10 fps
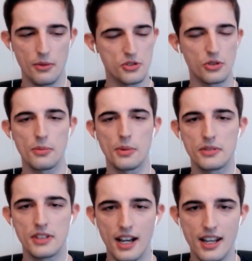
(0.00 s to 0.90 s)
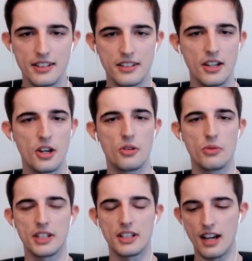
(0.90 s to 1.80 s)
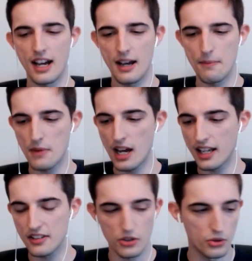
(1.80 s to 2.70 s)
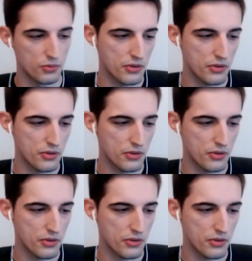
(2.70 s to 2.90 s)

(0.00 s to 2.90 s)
We talk about diet, I like to go